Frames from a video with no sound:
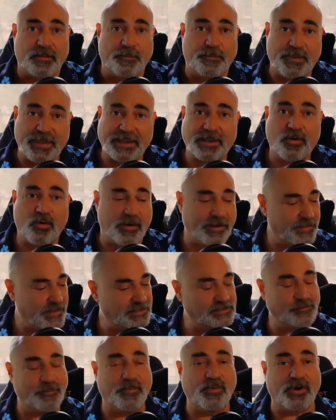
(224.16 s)
Bitcoin,
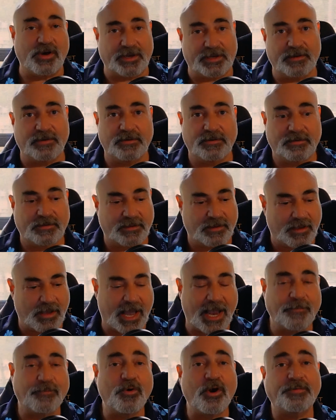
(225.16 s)
this book,
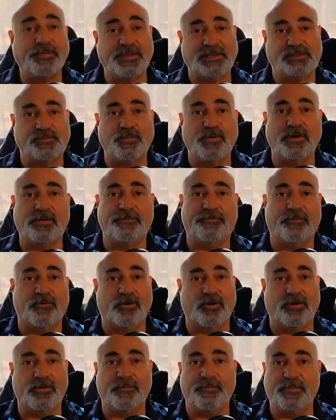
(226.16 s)
I wrote this book
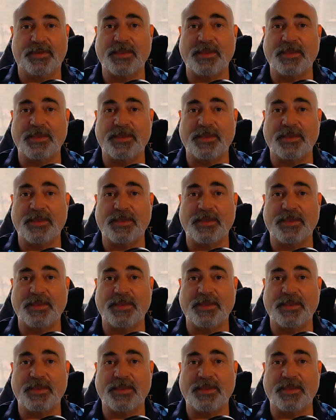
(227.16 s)
for